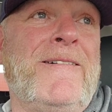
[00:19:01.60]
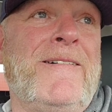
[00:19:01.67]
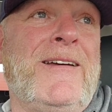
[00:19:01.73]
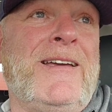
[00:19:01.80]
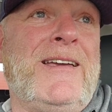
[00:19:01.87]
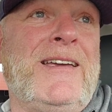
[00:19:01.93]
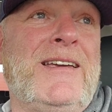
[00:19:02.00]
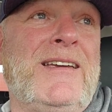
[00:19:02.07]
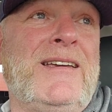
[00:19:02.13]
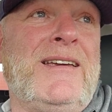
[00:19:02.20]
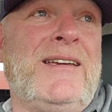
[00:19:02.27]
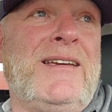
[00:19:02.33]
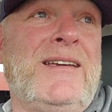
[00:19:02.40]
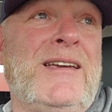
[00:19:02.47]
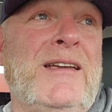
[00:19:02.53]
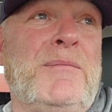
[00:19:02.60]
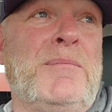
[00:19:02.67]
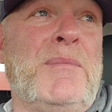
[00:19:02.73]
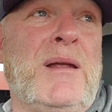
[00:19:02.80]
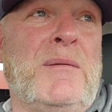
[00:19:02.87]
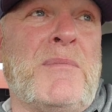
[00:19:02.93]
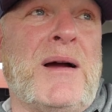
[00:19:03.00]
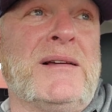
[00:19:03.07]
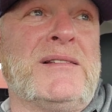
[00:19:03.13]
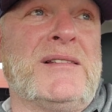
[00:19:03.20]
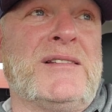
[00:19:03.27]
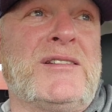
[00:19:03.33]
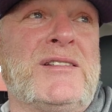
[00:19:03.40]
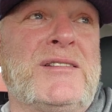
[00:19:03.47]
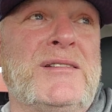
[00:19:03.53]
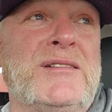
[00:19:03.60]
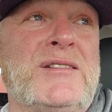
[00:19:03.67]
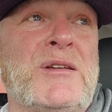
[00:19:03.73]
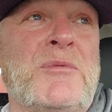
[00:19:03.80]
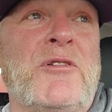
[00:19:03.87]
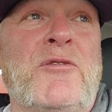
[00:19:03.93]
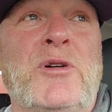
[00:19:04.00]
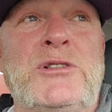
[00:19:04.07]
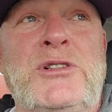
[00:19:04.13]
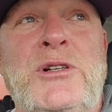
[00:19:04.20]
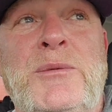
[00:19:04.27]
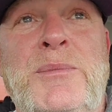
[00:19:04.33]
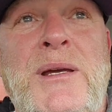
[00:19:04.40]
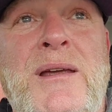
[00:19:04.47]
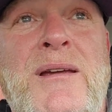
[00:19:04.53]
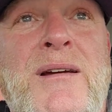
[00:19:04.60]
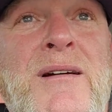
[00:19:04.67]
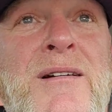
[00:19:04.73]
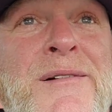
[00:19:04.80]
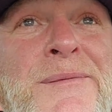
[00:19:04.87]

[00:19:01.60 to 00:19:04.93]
it minimizes some of what you could be.